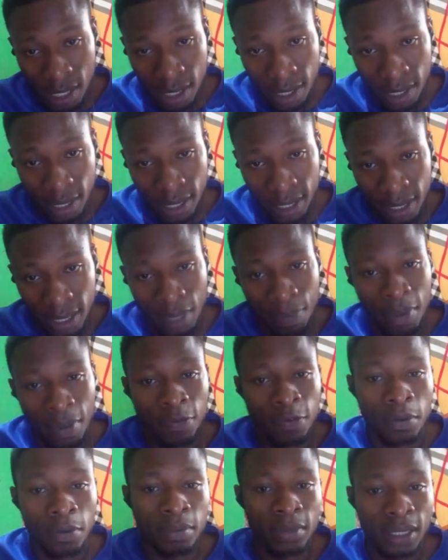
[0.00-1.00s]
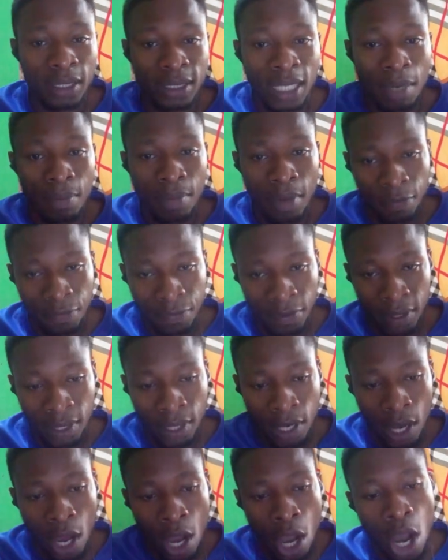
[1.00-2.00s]
They perform data buffering.
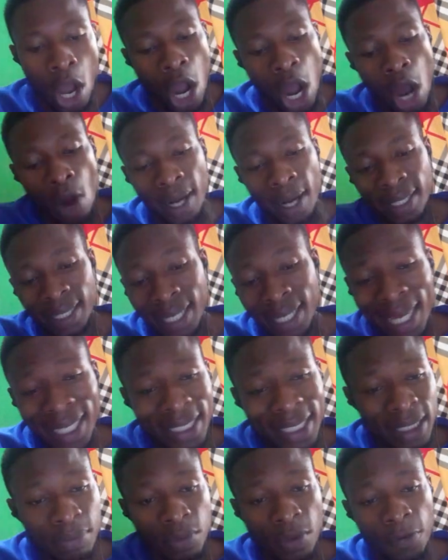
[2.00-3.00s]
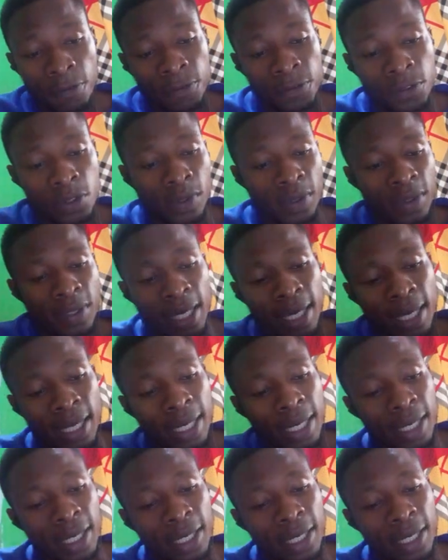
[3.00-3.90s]
All right, let's move to the